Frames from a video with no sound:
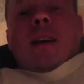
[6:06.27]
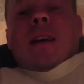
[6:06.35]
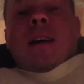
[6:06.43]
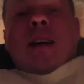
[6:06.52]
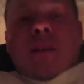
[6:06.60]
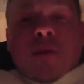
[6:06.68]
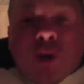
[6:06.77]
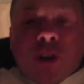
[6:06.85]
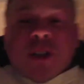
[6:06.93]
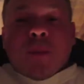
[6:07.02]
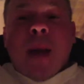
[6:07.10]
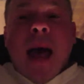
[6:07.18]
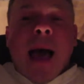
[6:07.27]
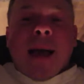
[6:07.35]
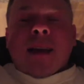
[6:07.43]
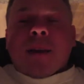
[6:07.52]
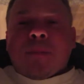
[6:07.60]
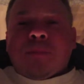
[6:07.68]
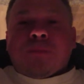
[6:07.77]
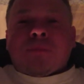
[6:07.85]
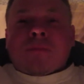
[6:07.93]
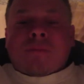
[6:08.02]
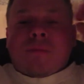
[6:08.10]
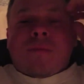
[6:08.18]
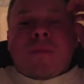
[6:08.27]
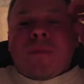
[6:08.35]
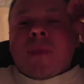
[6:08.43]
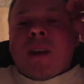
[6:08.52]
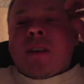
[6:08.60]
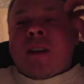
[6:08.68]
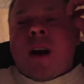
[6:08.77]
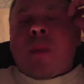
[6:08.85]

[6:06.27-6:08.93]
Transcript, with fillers: and of course your back your